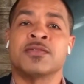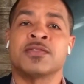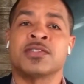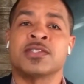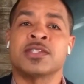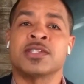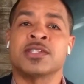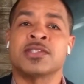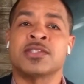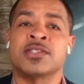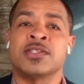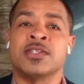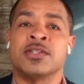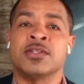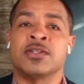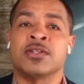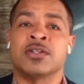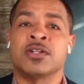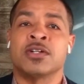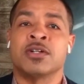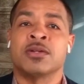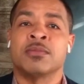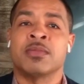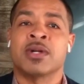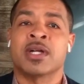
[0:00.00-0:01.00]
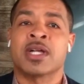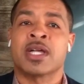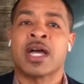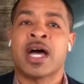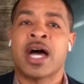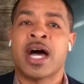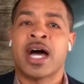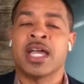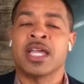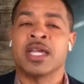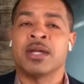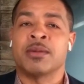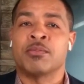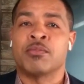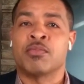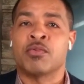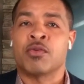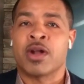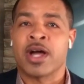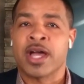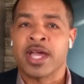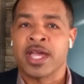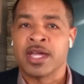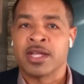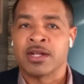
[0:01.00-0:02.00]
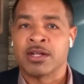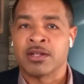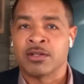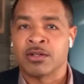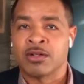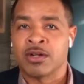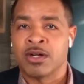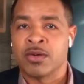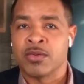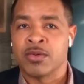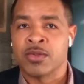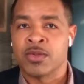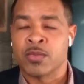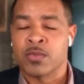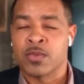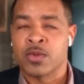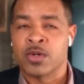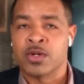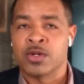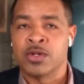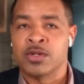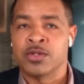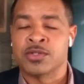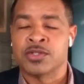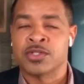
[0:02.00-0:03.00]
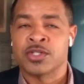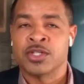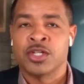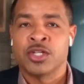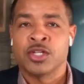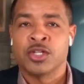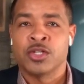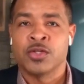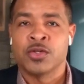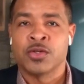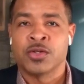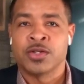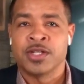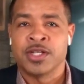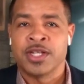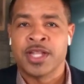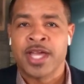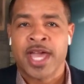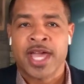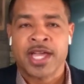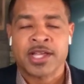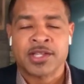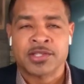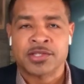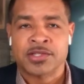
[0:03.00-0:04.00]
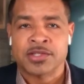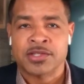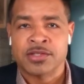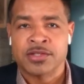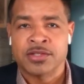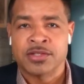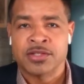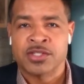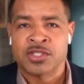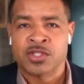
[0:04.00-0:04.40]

16 year old Ma'Khia Bryant, along with the words, You're next. The